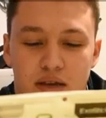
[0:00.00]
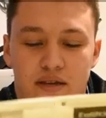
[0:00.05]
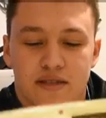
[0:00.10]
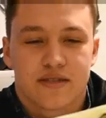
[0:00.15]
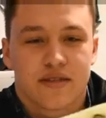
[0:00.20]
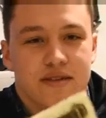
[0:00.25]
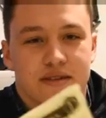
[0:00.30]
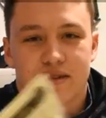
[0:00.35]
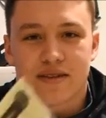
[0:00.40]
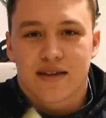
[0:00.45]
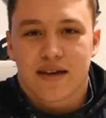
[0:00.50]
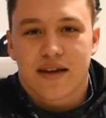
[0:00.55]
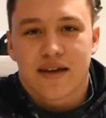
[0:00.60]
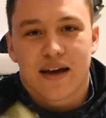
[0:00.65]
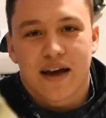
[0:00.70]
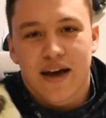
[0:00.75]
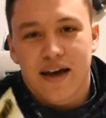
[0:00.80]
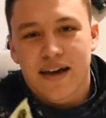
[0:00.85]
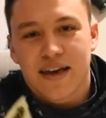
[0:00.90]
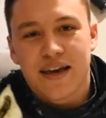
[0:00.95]
See,
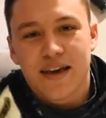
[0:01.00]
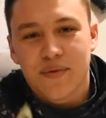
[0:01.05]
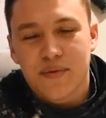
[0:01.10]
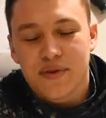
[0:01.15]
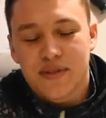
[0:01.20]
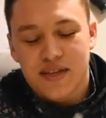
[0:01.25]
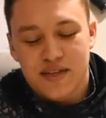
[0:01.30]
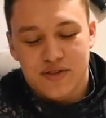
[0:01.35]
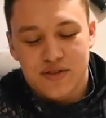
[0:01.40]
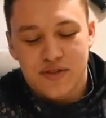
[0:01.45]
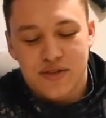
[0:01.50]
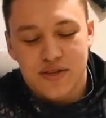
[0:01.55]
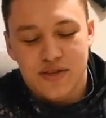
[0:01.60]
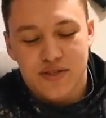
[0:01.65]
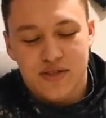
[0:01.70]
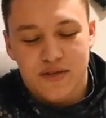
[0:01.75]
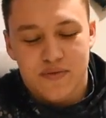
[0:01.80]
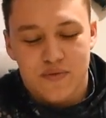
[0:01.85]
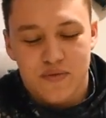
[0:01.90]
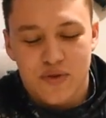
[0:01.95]
I hate when they do
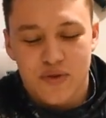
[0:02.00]
this.